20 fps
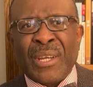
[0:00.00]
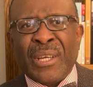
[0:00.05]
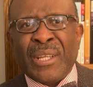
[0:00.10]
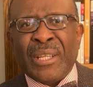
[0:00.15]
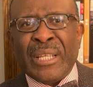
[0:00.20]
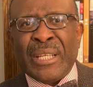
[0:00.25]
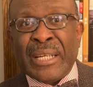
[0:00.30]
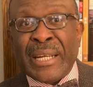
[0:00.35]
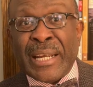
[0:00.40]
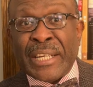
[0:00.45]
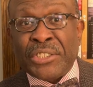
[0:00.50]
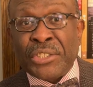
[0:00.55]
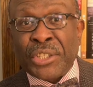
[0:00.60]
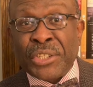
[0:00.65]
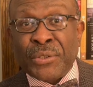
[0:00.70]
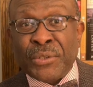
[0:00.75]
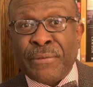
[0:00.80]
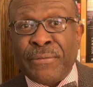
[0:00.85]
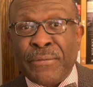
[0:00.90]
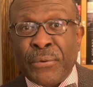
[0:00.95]
The election
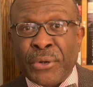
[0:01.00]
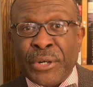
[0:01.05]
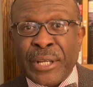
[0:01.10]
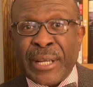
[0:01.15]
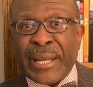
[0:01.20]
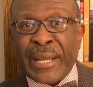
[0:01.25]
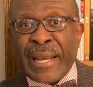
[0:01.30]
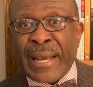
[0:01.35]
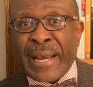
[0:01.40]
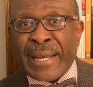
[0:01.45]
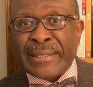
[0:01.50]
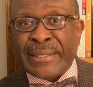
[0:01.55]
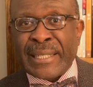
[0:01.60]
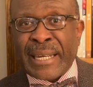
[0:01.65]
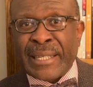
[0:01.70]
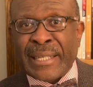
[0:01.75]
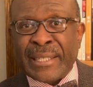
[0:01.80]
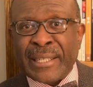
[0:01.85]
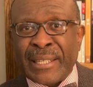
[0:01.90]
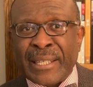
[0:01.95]
euphoria had
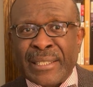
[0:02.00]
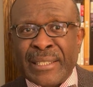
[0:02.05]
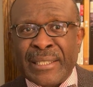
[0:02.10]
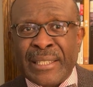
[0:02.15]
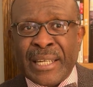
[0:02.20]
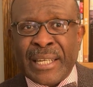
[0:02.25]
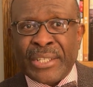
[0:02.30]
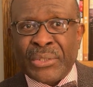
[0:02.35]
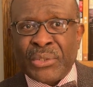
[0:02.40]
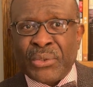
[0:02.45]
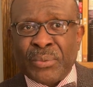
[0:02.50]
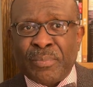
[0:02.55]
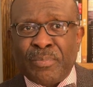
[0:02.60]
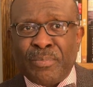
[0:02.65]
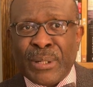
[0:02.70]
another day to